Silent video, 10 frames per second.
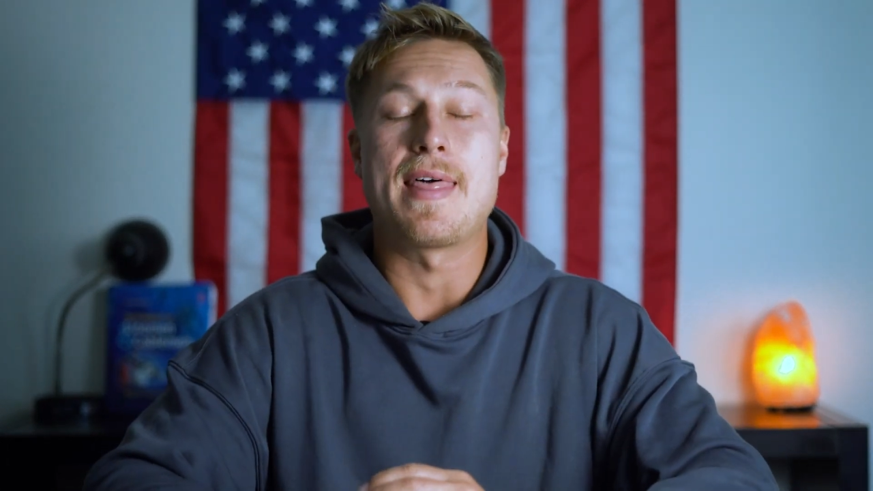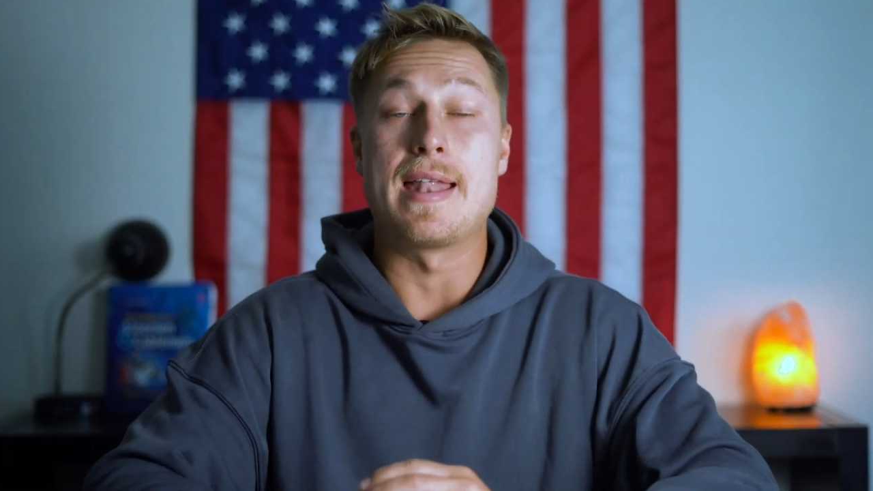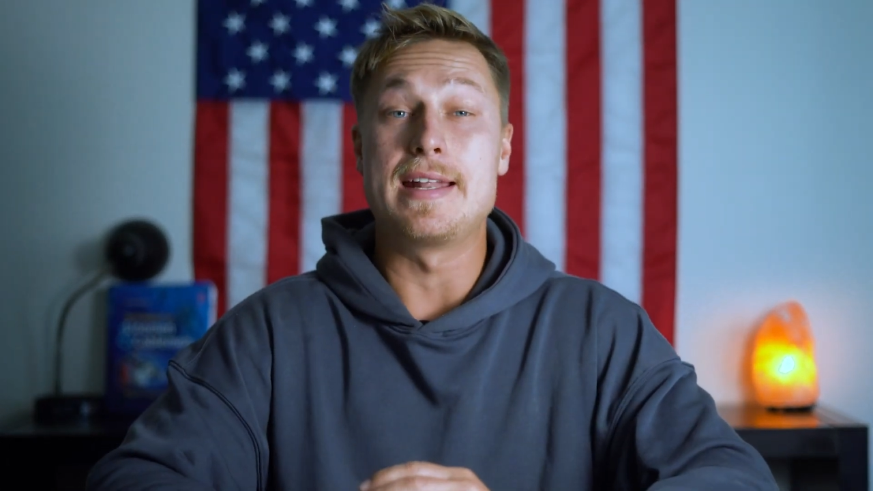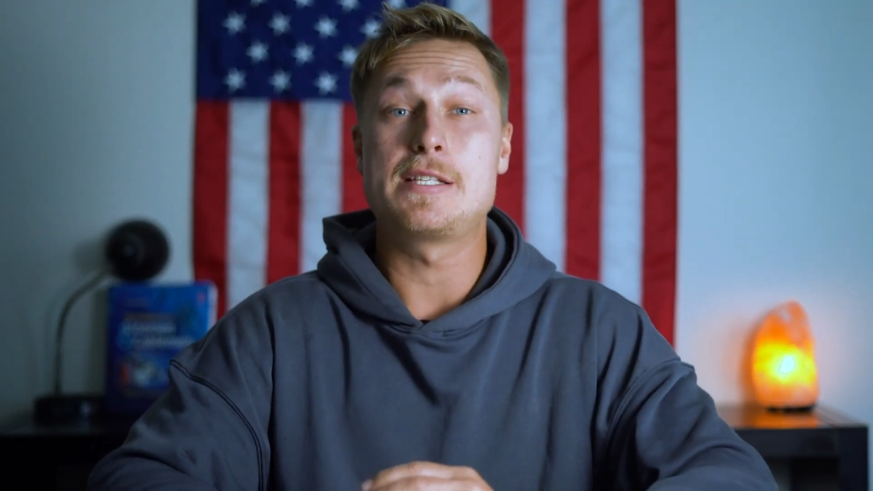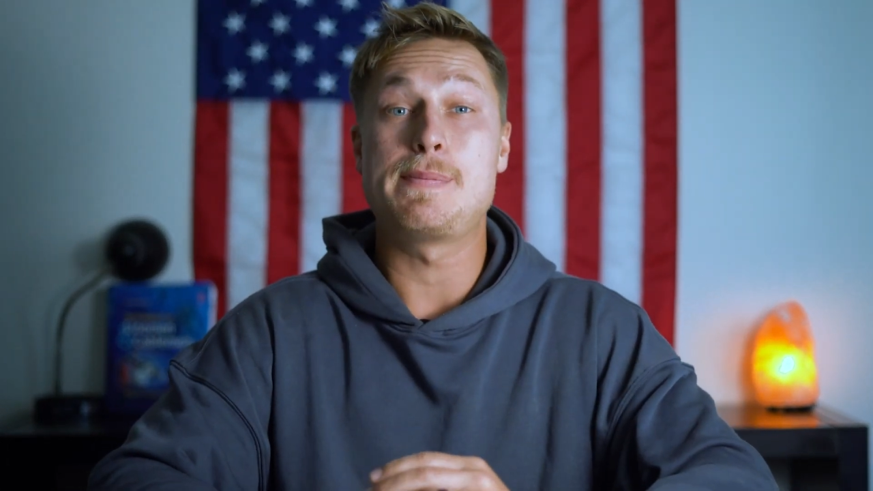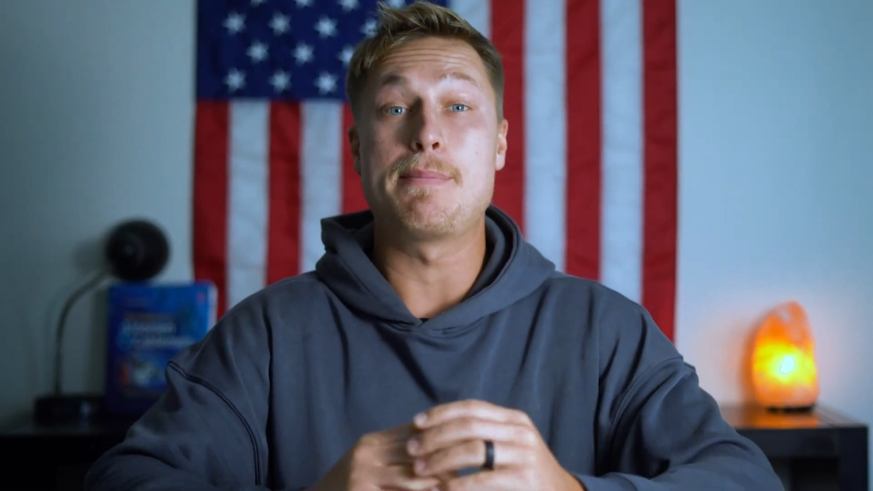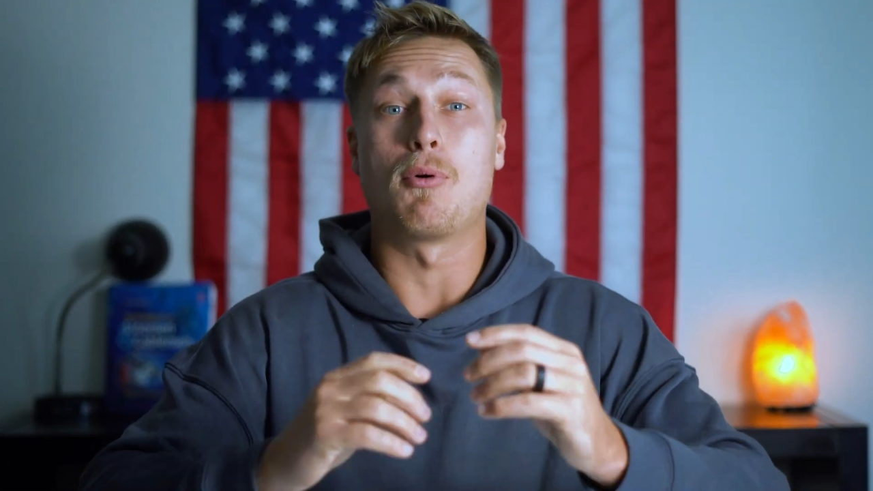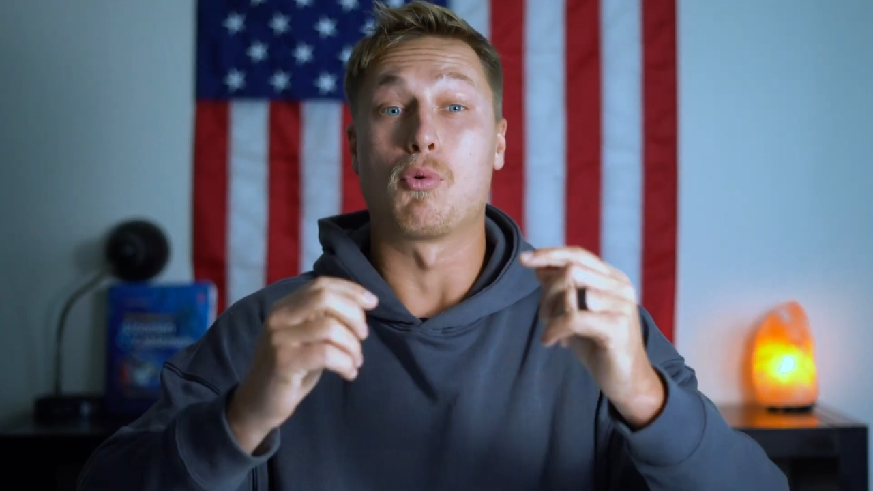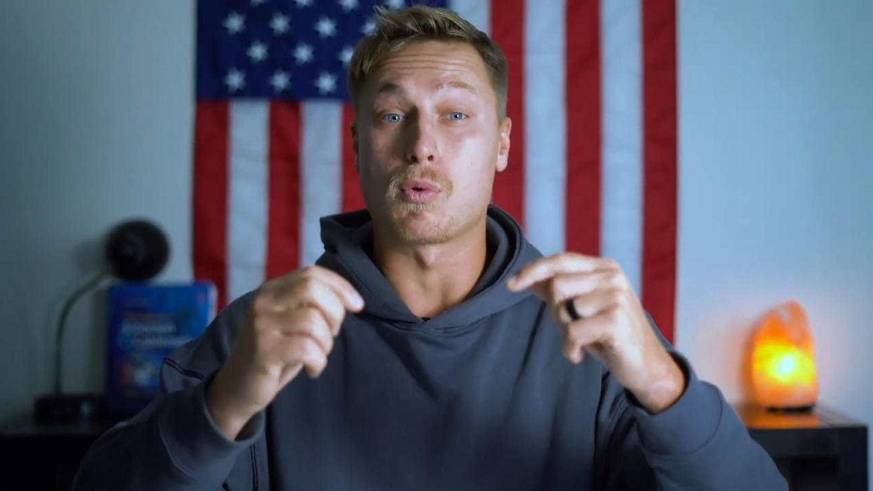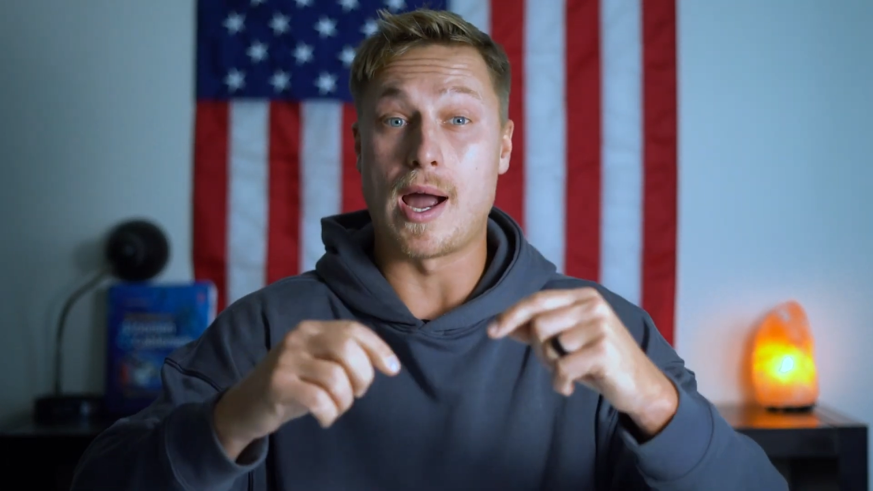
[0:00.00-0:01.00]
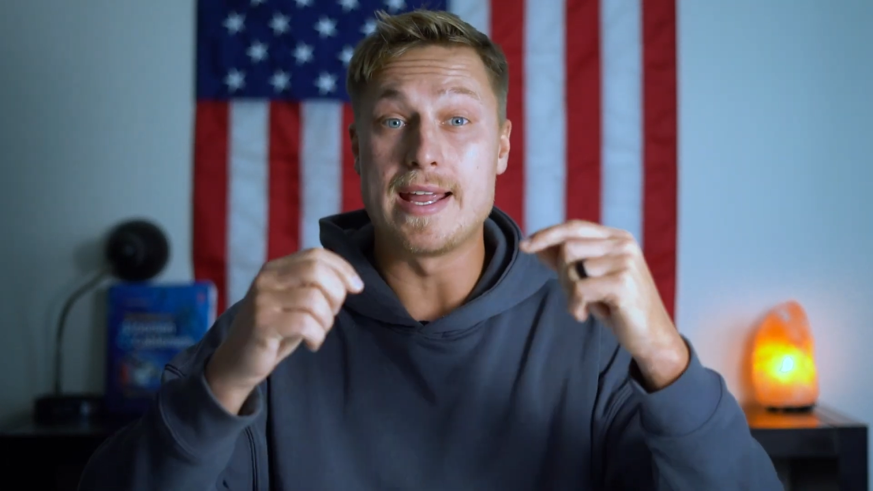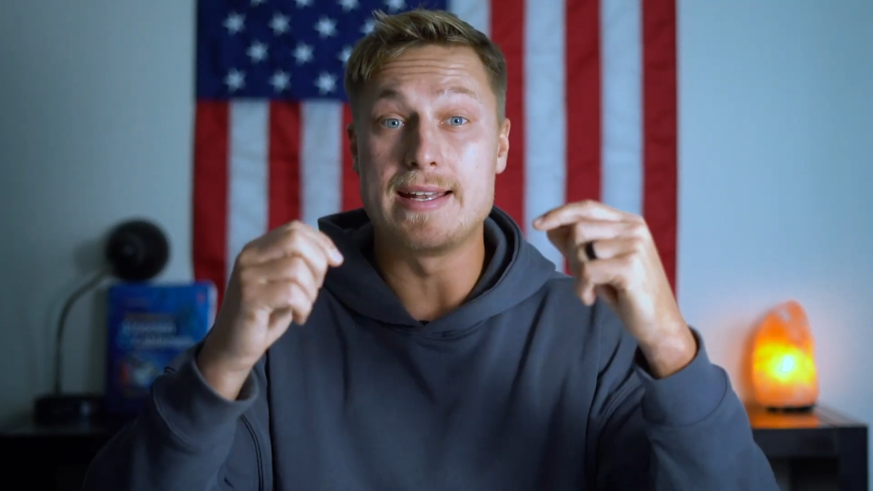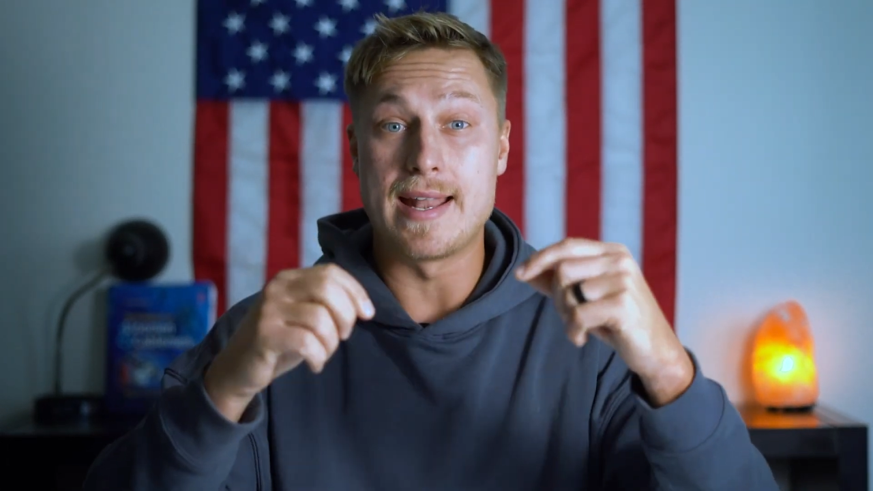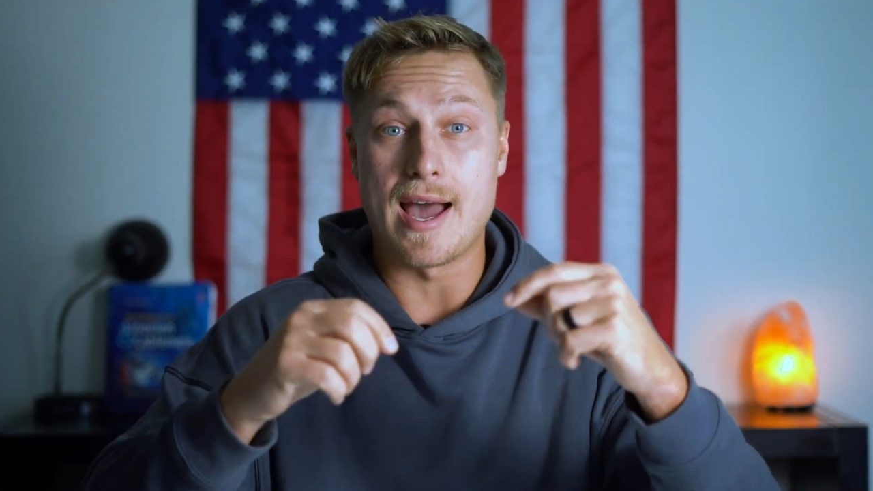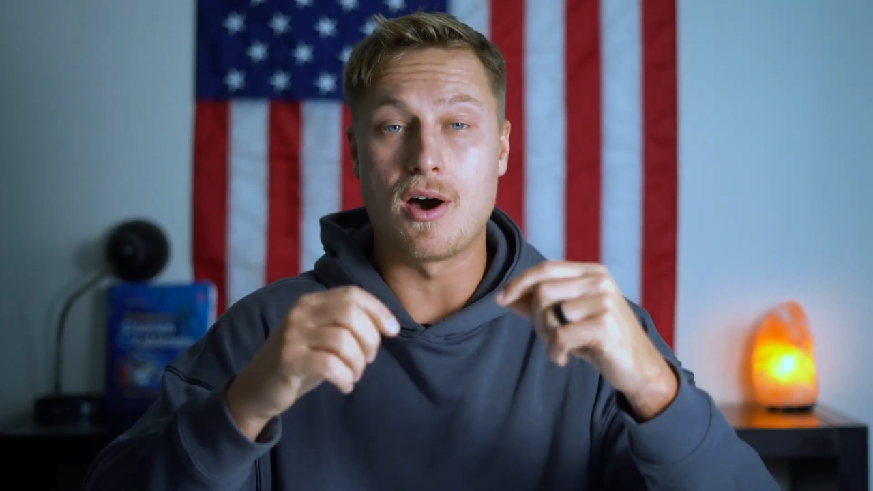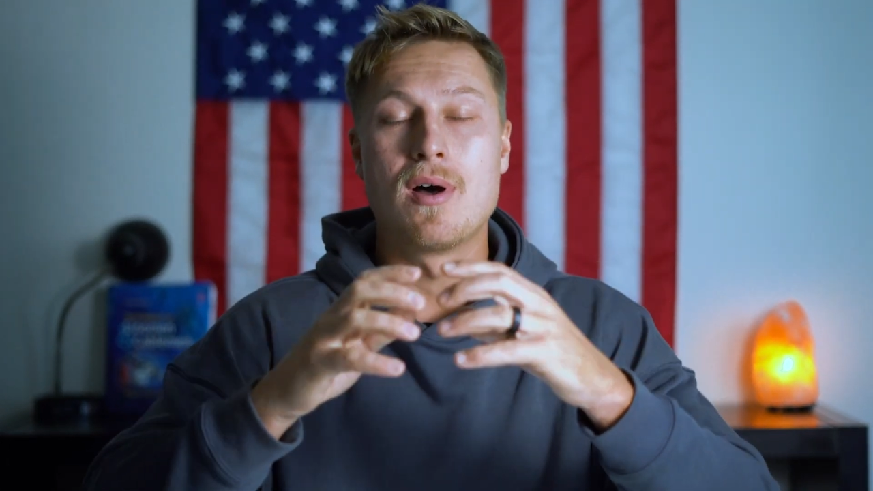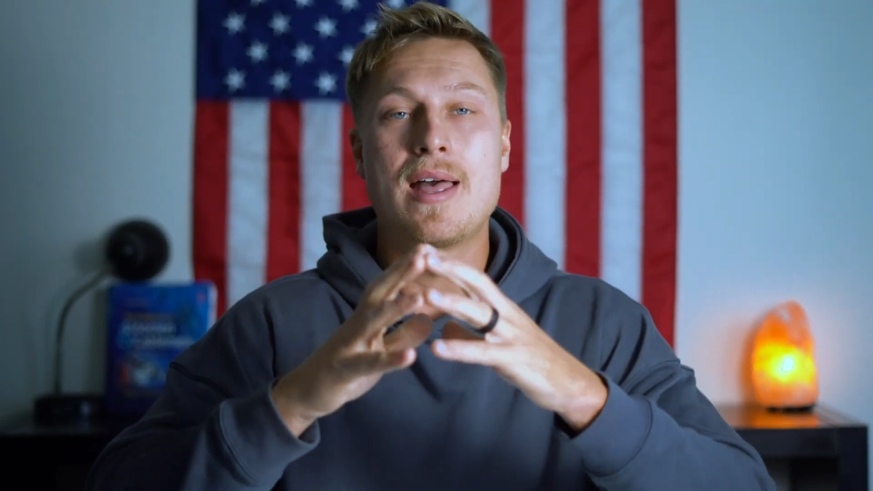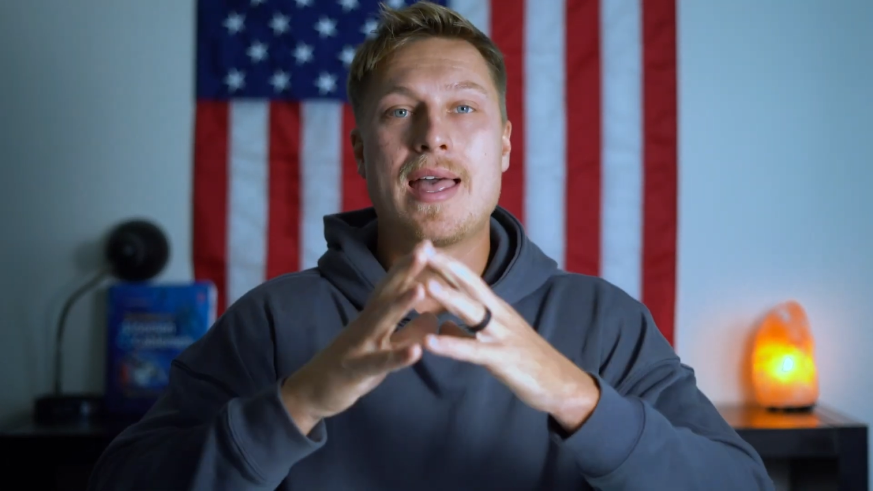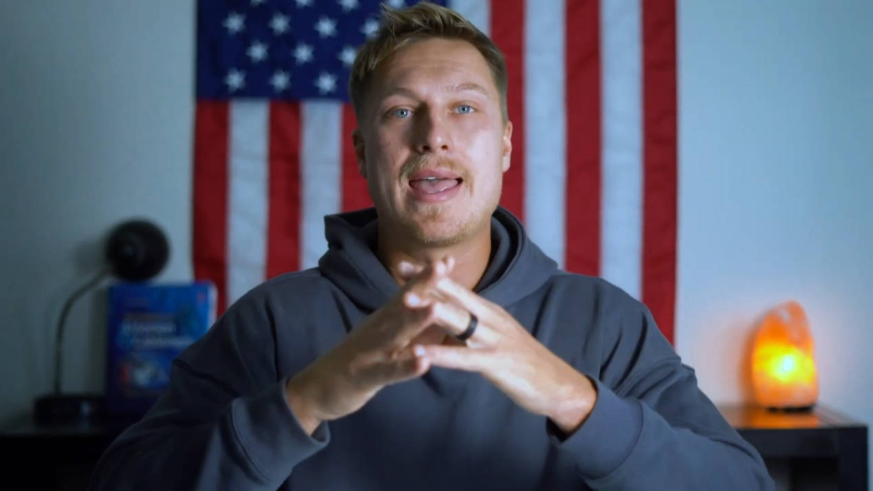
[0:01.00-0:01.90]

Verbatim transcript: that needs people right now,